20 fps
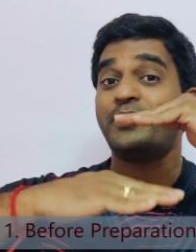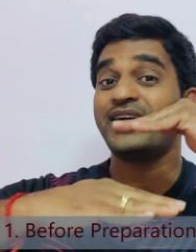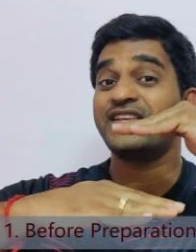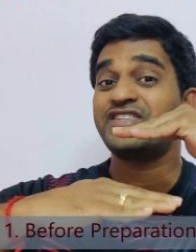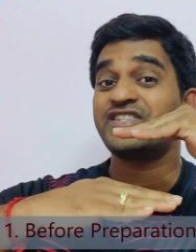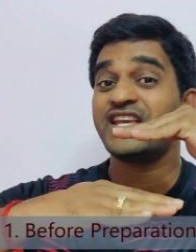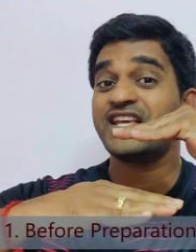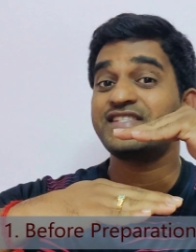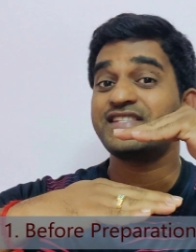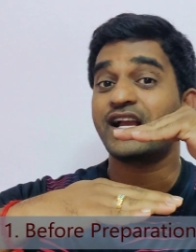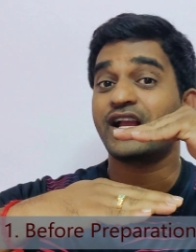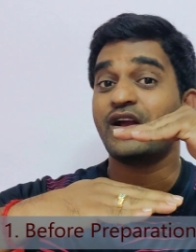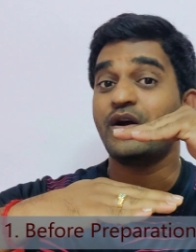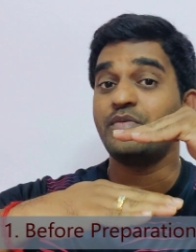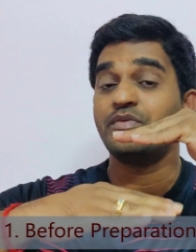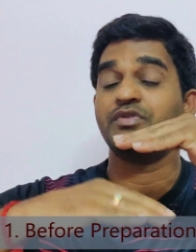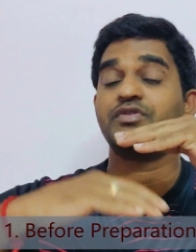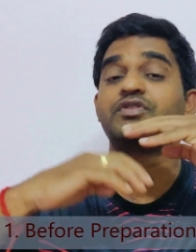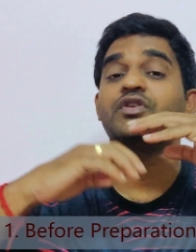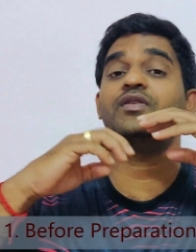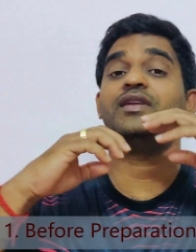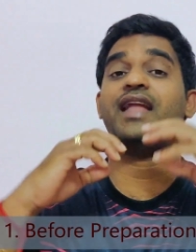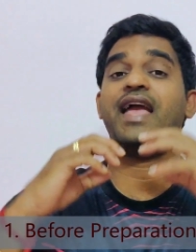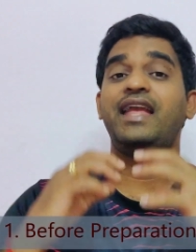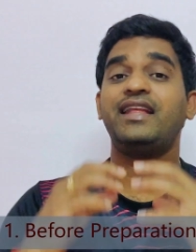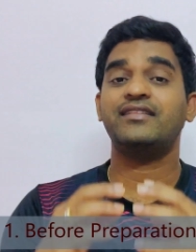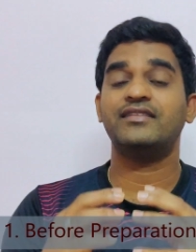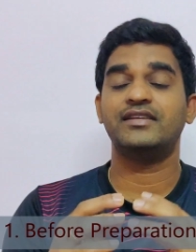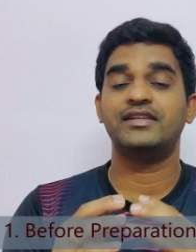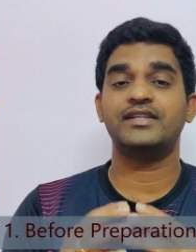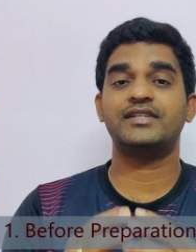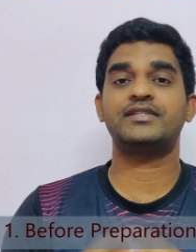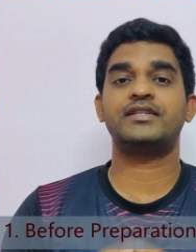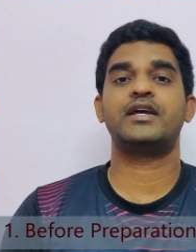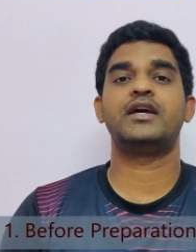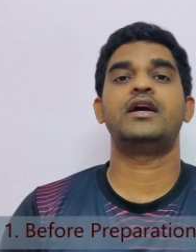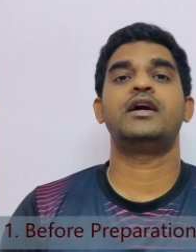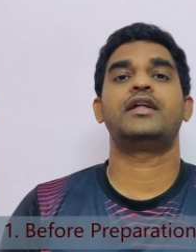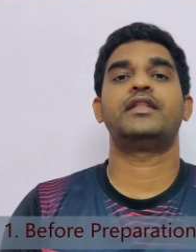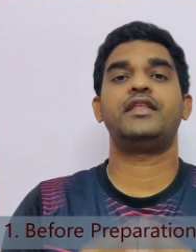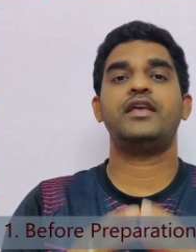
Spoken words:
purchase account. So like this,